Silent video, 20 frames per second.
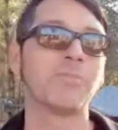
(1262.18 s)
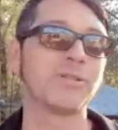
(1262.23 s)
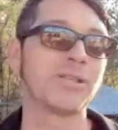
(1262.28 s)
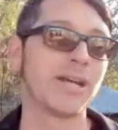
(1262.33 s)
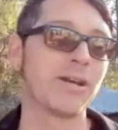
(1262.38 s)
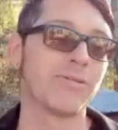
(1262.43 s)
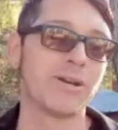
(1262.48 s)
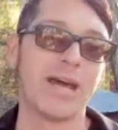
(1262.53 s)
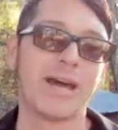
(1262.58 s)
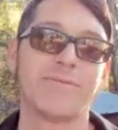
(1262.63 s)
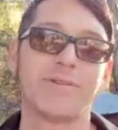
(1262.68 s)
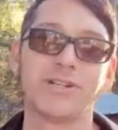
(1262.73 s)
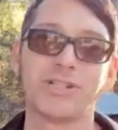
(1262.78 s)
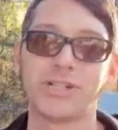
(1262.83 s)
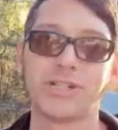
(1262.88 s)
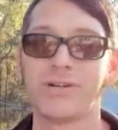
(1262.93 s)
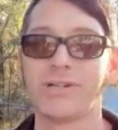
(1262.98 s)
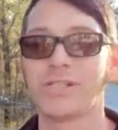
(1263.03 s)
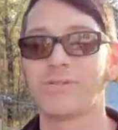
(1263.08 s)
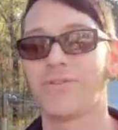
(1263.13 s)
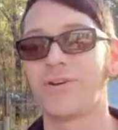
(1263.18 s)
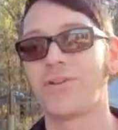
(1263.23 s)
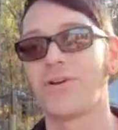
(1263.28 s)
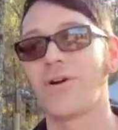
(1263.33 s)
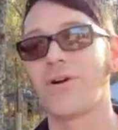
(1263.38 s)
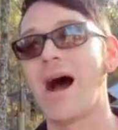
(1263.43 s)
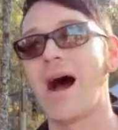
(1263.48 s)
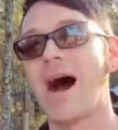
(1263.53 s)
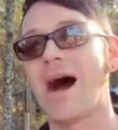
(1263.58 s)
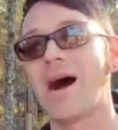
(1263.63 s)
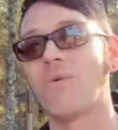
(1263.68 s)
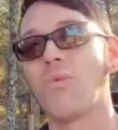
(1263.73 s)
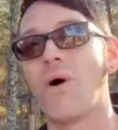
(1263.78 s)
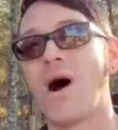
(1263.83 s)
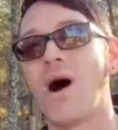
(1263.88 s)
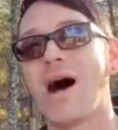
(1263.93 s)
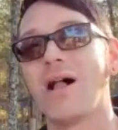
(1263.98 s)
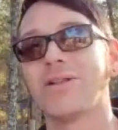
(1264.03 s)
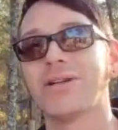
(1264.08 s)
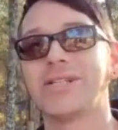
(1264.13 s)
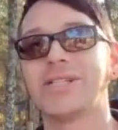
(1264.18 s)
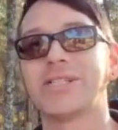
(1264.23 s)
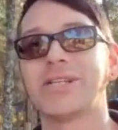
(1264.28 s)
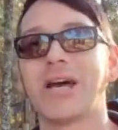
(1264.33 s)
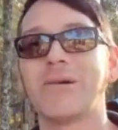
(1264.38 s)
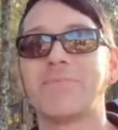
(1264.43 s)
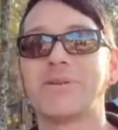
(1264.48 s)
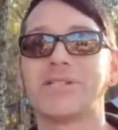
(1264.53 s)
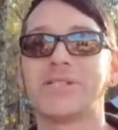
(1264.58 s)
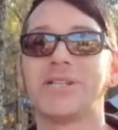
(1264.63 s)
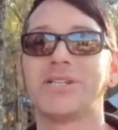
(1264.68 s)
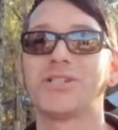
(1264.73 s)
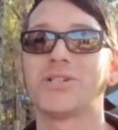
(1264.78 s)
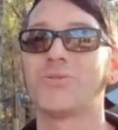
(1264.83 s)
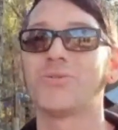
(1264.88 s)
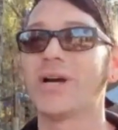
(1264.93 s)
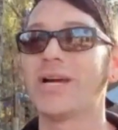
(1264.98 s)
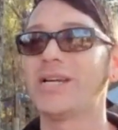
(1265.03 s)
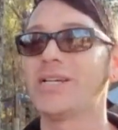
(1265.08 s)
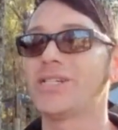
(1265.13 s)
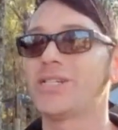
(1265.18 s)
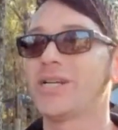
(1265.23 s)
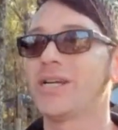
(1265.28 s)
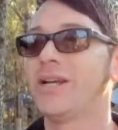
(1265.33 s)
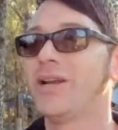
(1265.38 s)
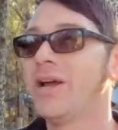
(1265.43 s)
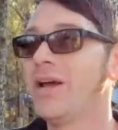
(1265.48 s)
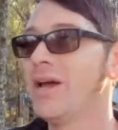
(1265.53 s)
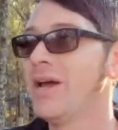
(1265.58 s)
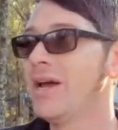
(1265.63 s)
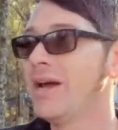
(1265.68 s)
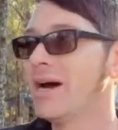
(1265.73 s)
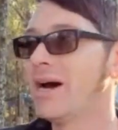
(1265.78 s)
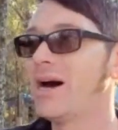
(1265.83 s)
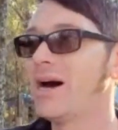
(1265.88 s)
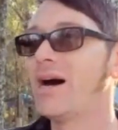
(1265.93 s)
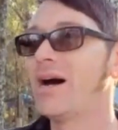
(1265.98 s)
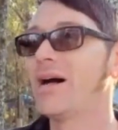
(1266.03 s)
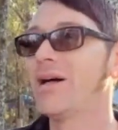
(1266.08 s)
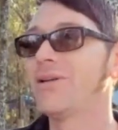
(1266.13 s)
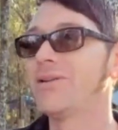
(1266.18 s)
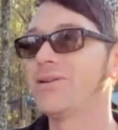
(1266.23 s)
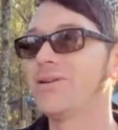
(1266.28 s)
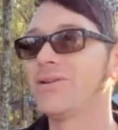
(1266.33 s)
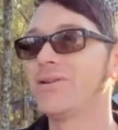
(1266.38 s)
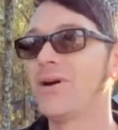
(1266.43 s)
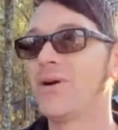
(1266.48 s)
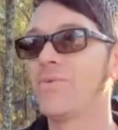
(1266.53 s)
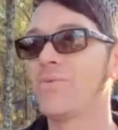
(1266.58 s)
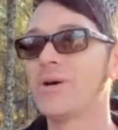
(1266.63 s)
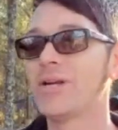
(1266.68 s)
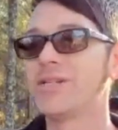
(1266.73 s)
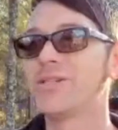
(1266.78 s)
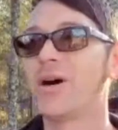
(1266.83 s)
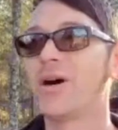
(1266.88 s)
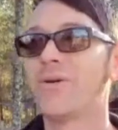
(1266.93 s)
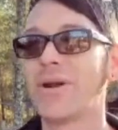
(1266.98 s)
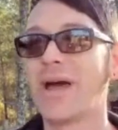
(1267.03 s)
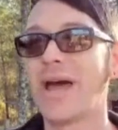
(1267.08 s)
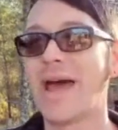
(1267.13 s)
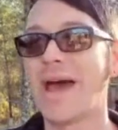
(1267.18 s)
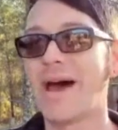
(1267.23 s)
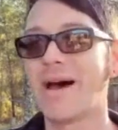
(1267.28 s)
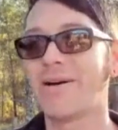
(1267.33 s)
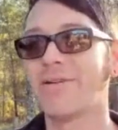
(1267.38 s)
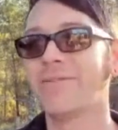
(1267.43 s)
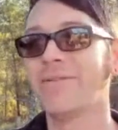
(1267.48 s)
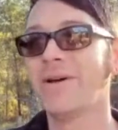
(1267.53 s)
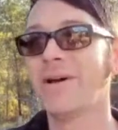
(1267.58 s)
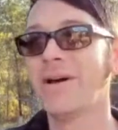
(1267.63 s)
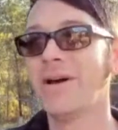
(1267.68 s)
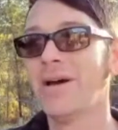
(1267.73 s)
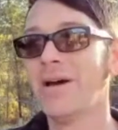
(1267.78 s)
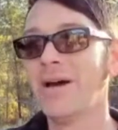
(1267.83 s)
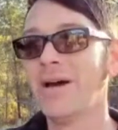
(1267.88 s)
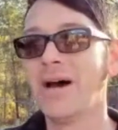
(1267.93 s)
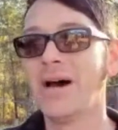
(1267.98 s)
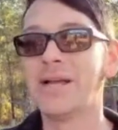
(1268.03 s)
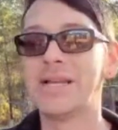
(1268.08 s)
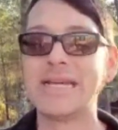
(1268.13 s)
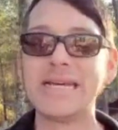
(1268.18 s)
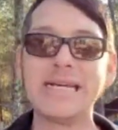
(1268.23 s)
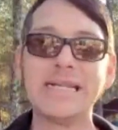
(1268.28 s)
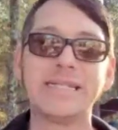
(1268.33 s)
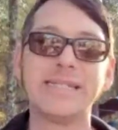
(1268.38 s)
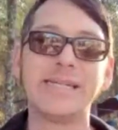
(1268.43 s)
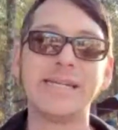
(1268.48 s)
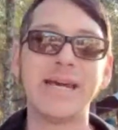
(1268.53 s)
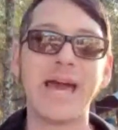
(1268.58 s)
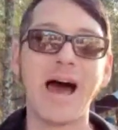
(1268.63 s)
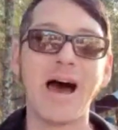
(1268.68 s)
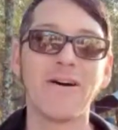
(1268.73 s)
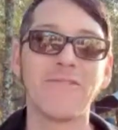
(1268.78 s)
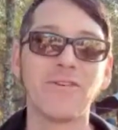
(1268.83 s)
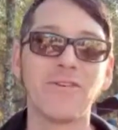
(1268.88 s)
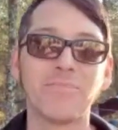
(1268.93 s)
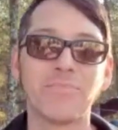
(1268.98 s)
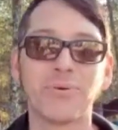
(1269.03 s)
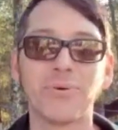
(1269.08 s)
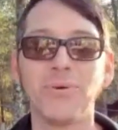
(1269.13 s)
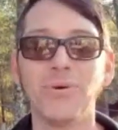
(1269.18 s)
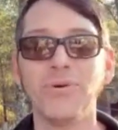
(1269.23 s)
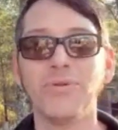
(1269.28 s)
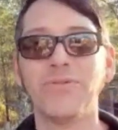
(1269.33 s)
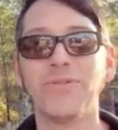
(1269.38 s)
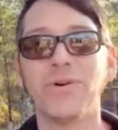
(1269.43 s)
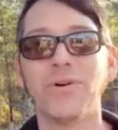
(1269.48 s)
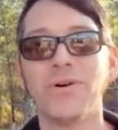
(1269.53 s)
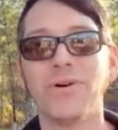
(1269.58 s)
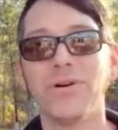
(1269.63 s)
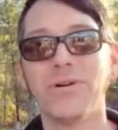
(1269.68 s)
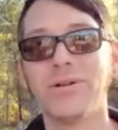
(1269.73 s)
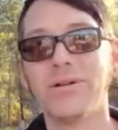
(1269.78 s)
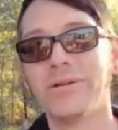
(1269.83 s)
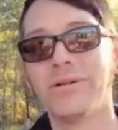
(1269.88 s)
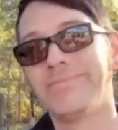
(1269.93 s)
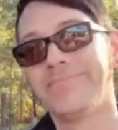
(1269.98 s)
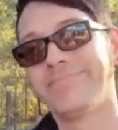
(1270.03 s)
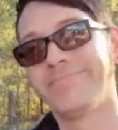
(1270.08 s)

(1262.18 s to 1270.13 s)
but they don't have insurance for their hot wallets type of situation. We don't have an ETF approval.